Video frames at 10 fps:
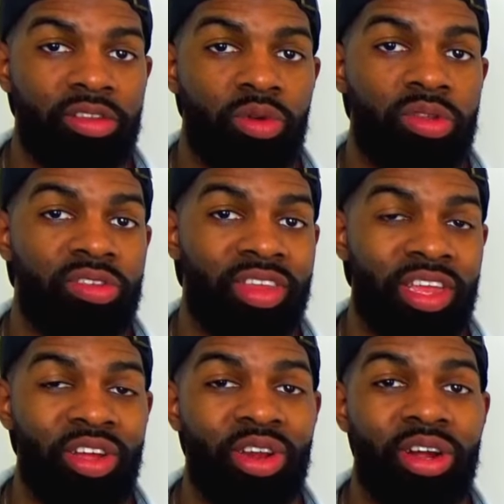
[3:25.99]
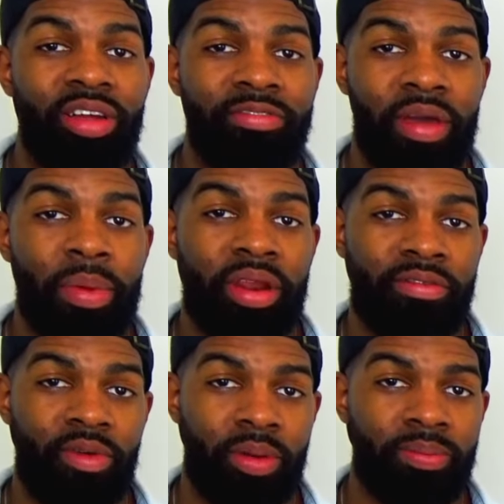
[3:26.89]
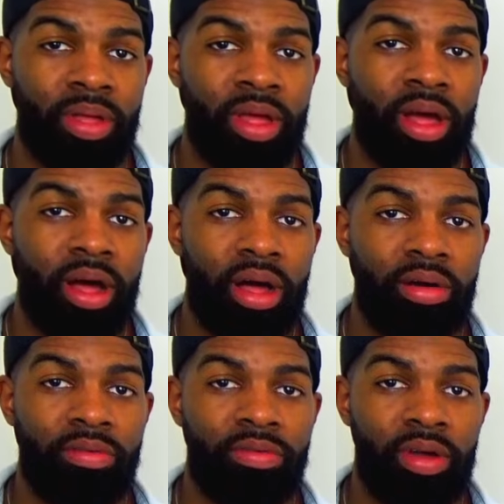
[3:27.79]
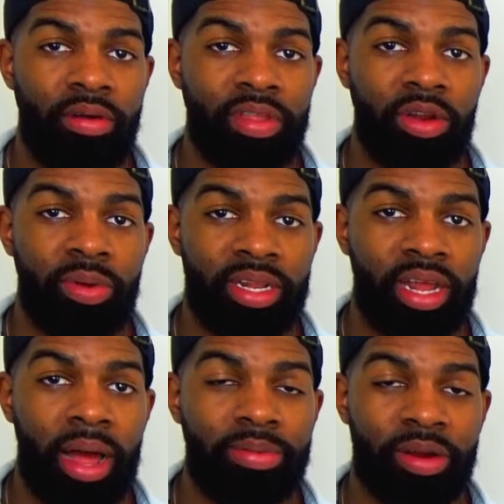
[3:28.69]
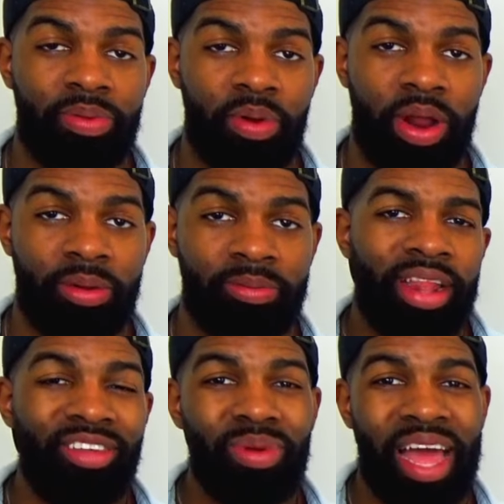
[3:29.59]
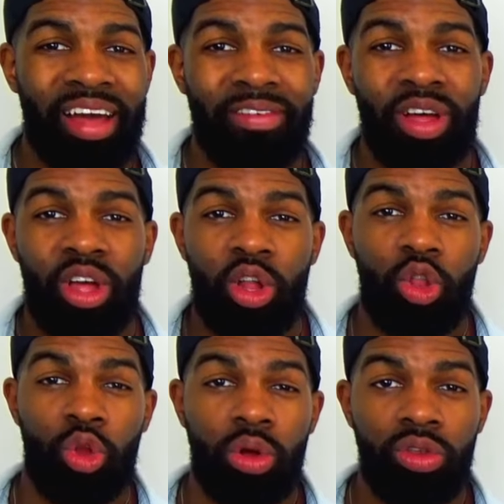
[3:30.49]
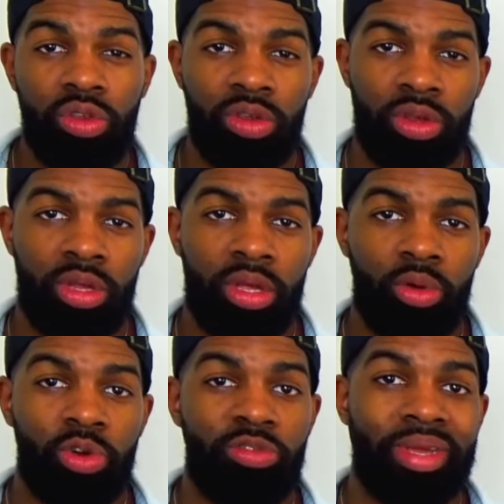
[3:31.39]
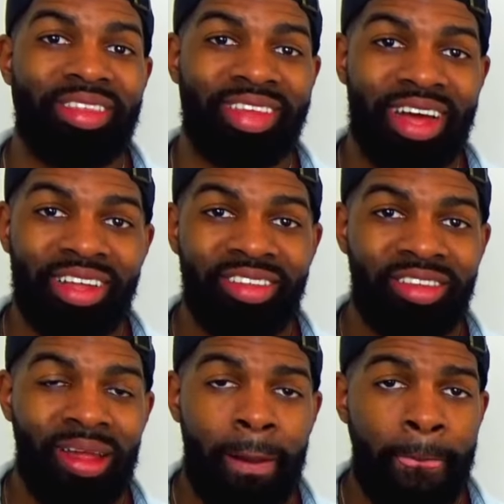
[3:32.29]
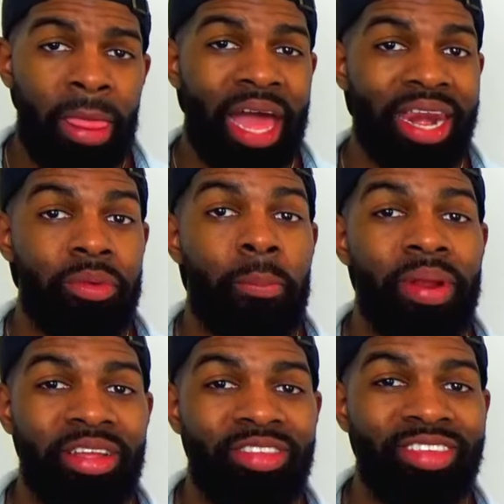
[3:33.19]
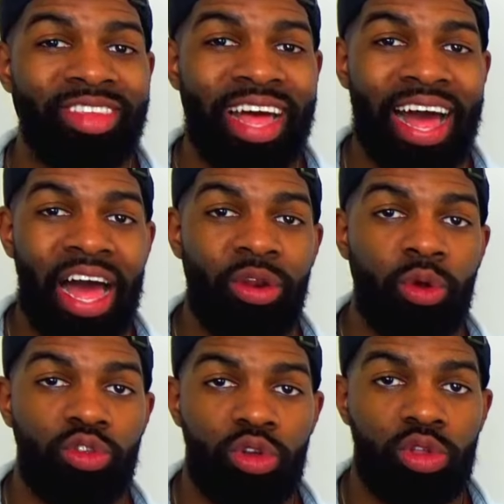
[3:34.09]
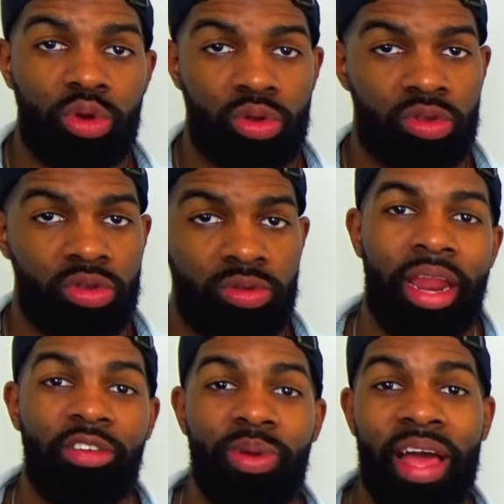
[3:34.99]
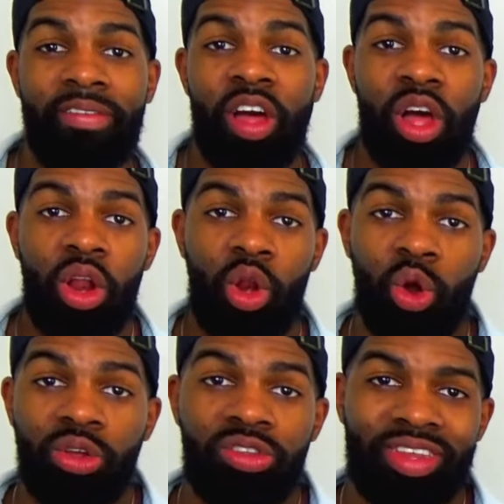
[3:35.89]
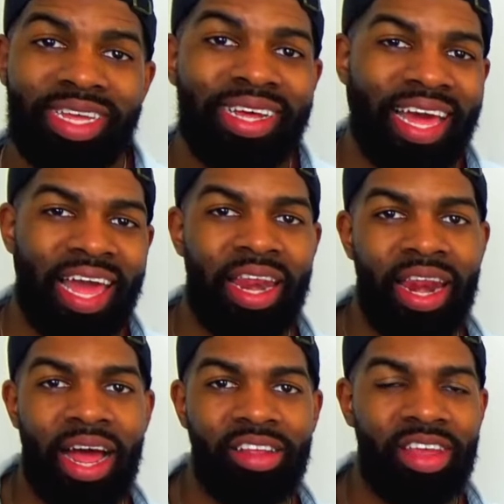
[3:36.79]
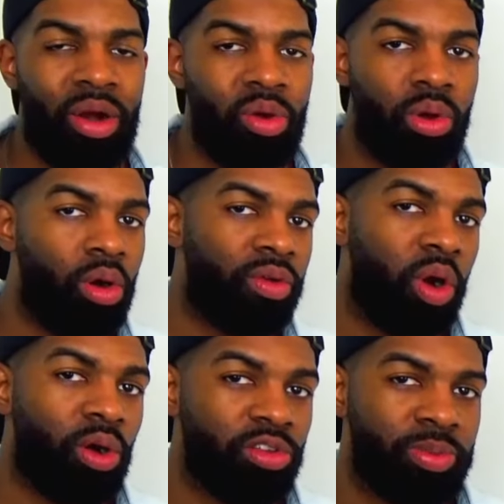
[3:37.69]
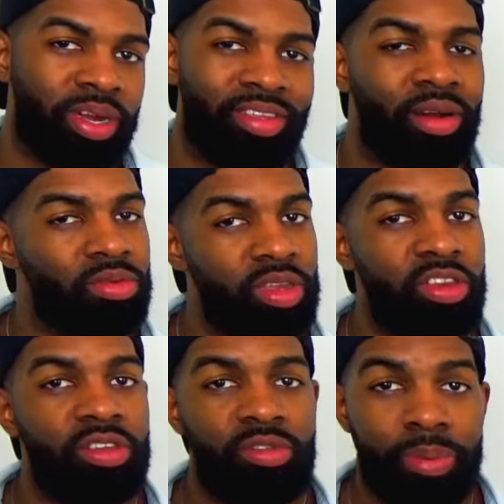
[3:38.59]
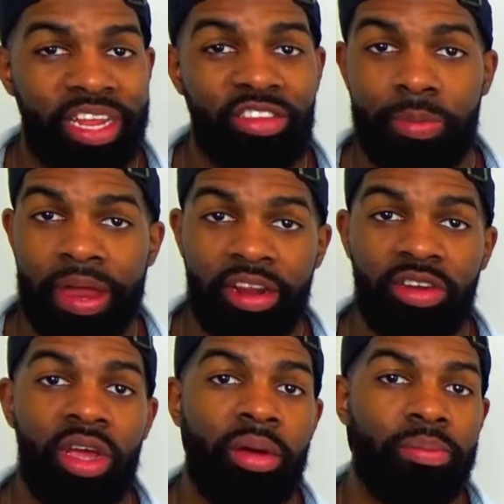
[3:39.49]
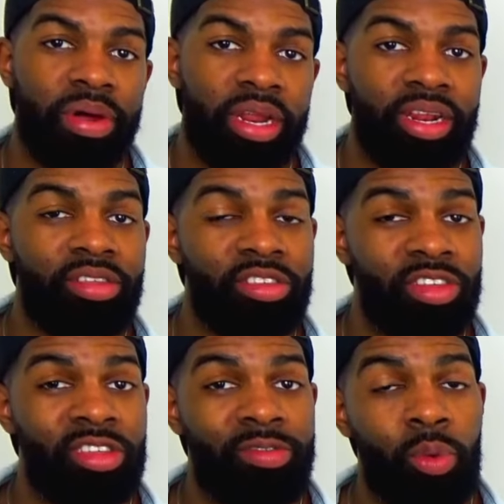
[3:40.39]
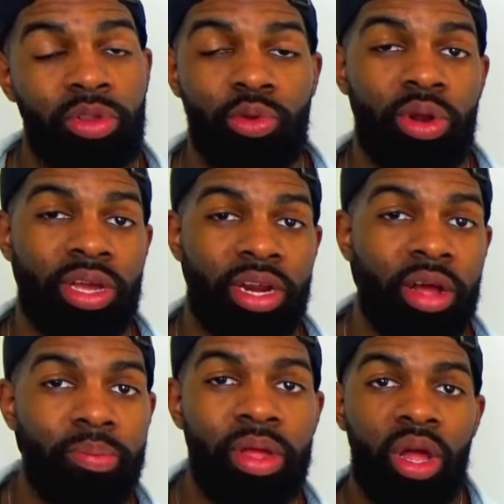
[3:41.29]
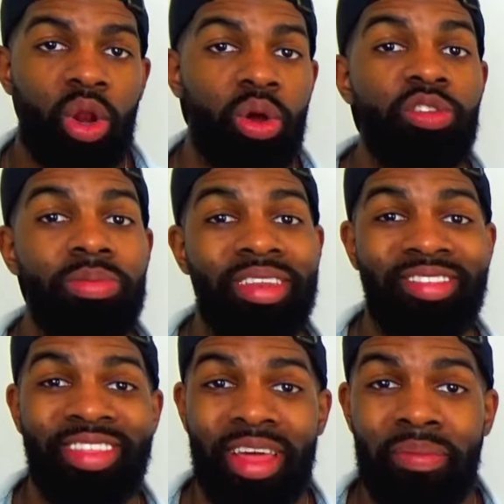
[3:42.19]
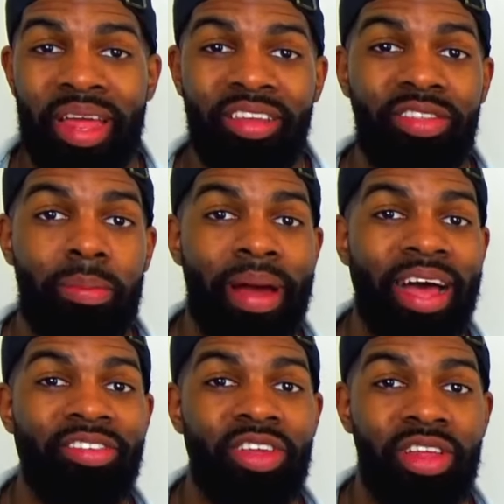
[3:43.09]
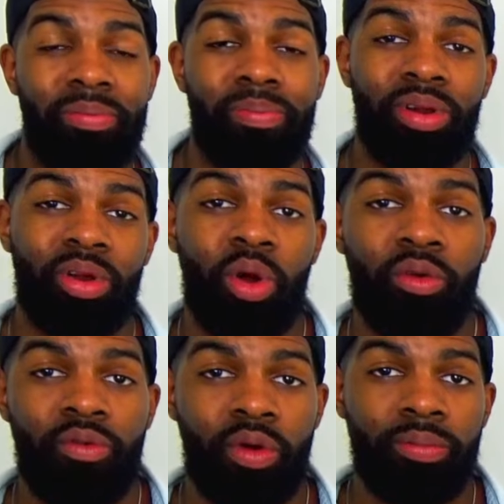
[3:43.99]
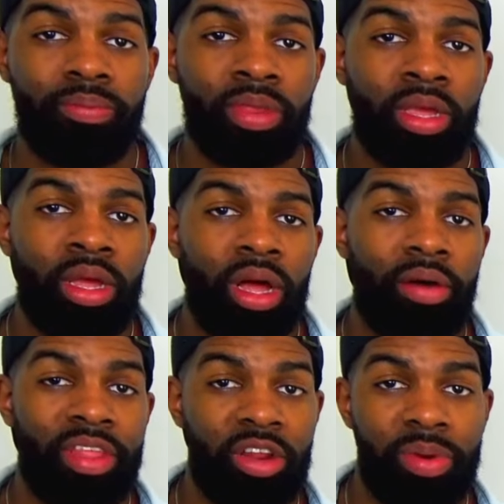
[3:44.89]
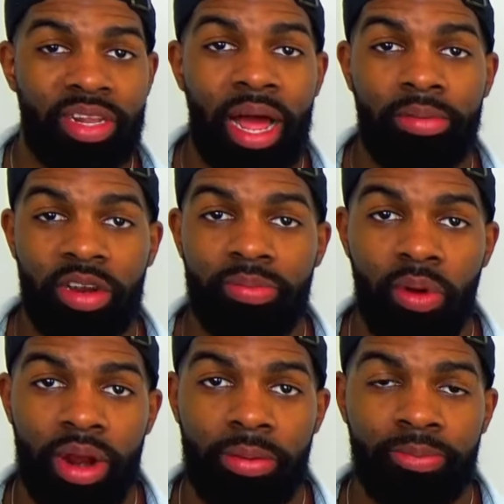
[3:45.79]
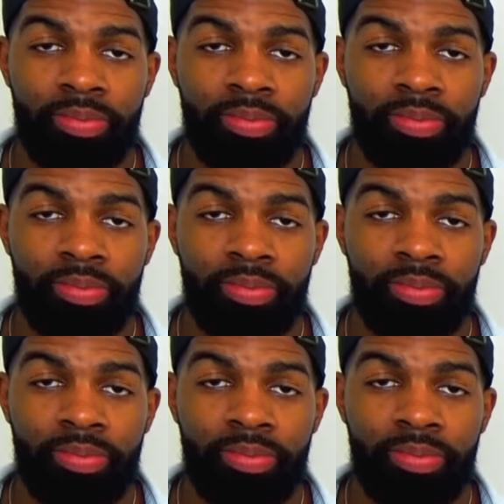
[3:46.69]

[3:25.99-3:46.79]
So it's a singular feminine form of the direct object pronoun. Next we have nos, which means us, and it replaces a nosotros. Next we have los and las. I don't go over os because I don't teach Spanish, but it does exist if you want to look it up. Los means them, and it's the masculine plural form of the direct object pronoun.